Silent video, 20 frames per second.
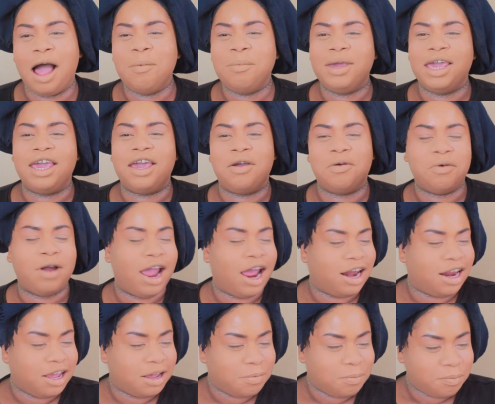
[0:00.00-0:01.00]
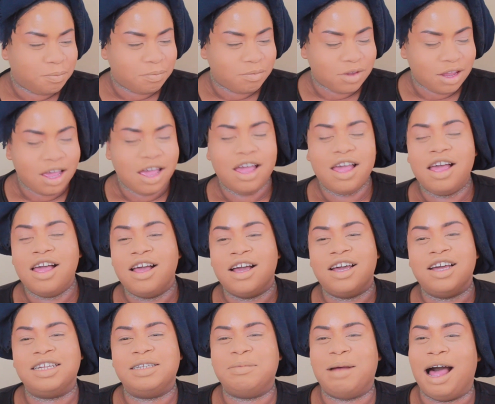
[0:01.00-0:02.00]
I'm getting ready
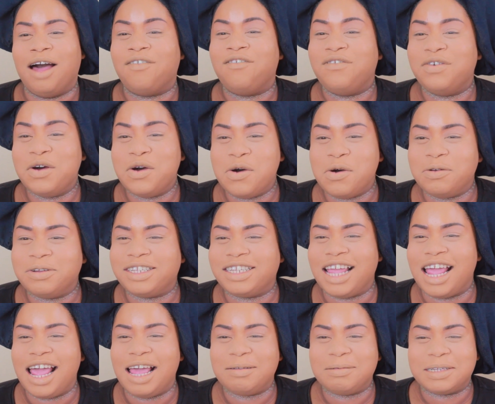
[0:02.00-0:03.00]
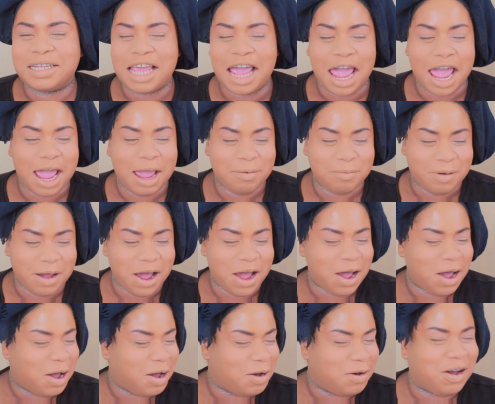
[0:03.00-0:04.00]
because my food stamps came
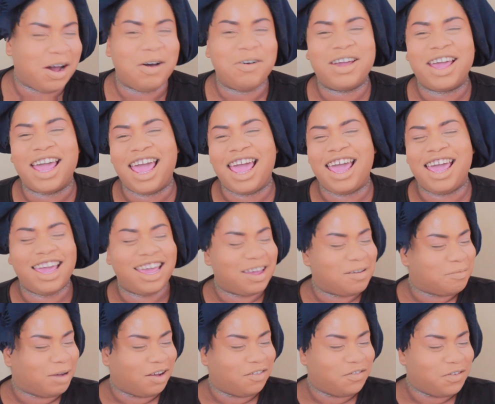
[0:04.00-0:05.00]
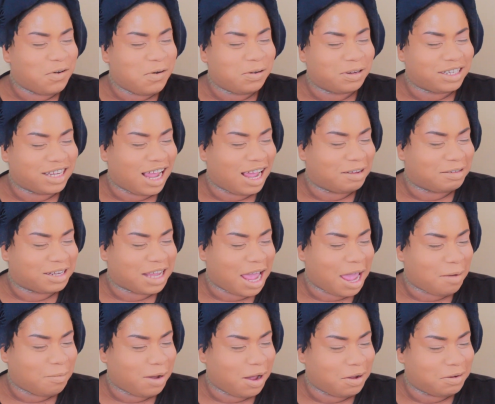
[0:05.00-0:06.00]
on, okay? My food stamps
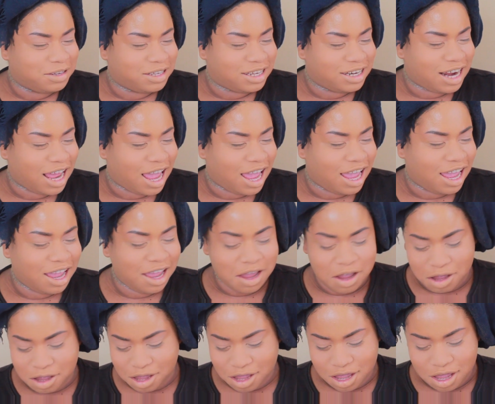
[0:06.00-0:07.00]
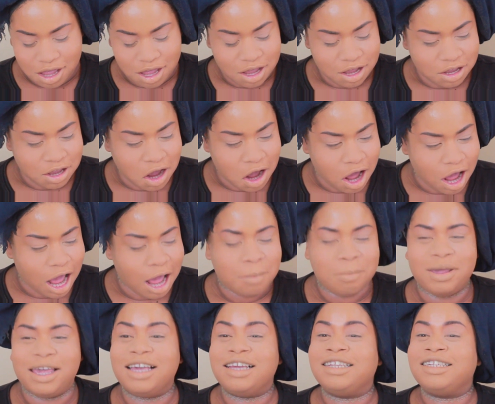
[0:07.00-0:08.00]
came on today. Y'all,
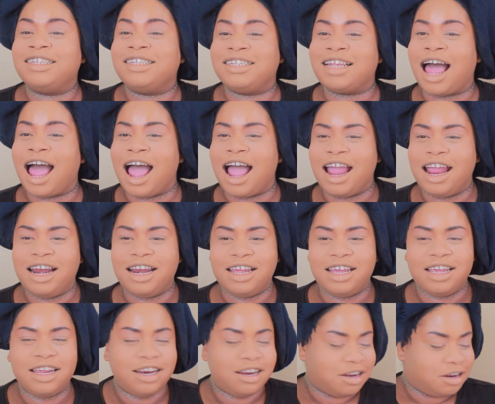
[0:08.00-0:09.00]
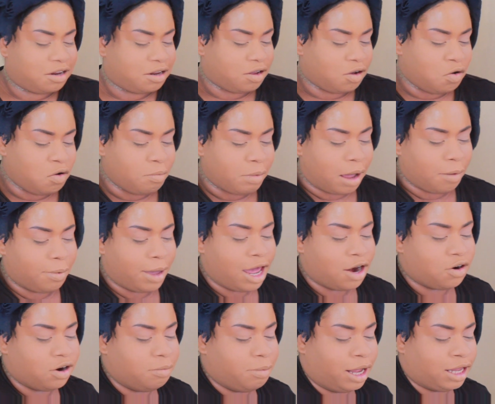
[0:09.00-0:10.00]
I'm excited. Ooh, my
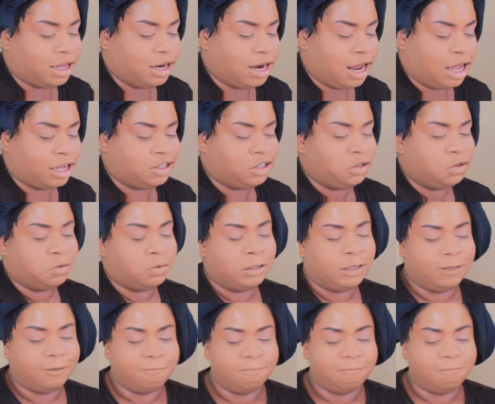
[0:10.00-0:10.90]
battery's about to die too.